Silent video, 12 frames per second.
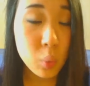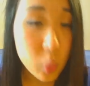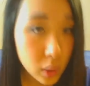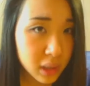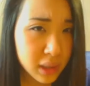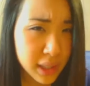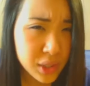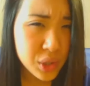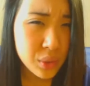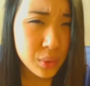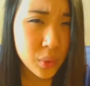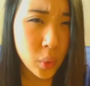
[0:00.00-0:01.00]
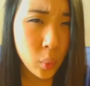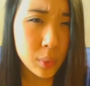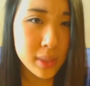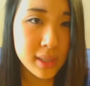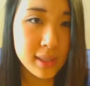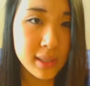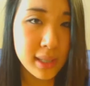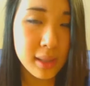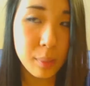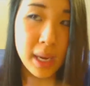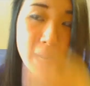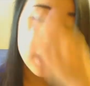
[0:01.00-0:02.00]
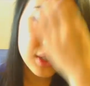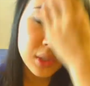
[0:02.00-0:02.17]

wouldn't let you know what was inside the package.